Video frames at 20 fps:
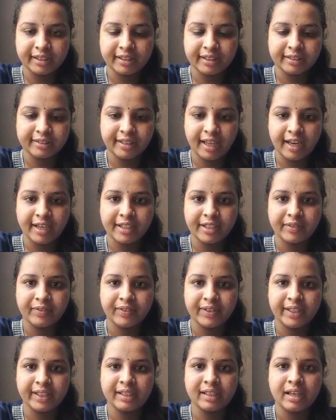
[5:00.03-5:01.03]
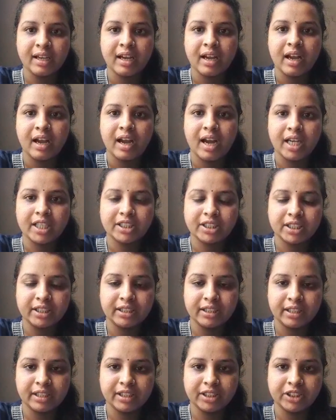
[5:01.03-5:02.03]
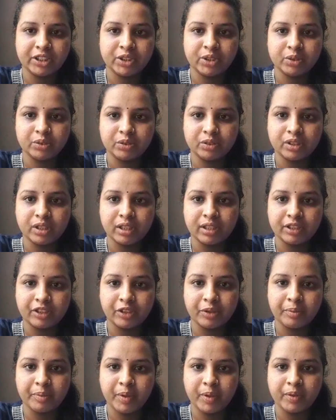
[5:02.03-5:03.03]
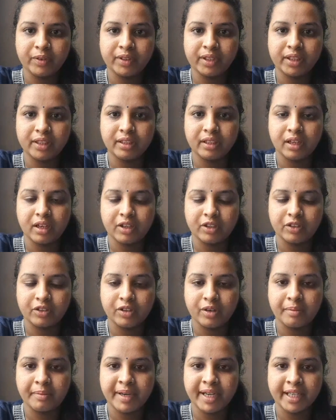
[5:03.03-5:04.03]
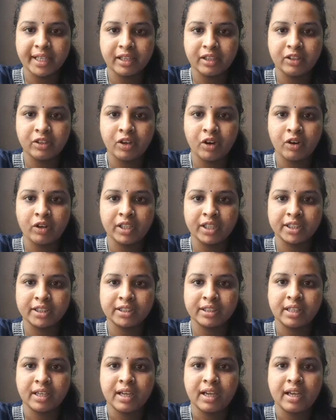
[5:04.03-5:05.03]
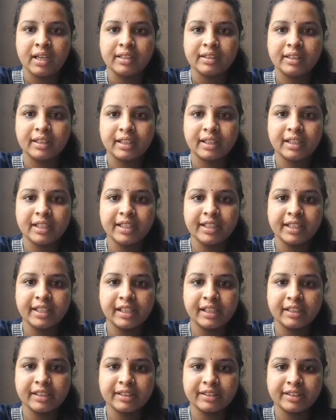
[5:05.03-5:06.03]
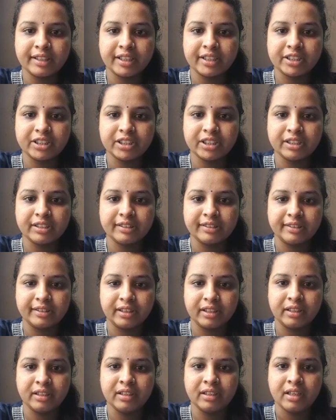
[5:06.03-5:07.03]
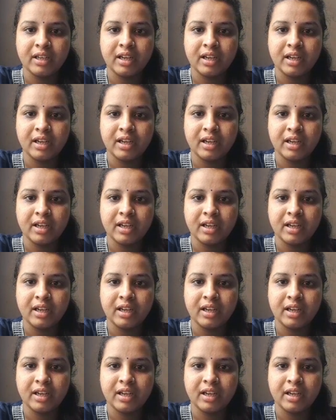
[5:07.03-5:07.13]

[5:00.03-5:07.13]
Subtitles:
the scientific journals to contribute to a medical knowledge. The clinical research is the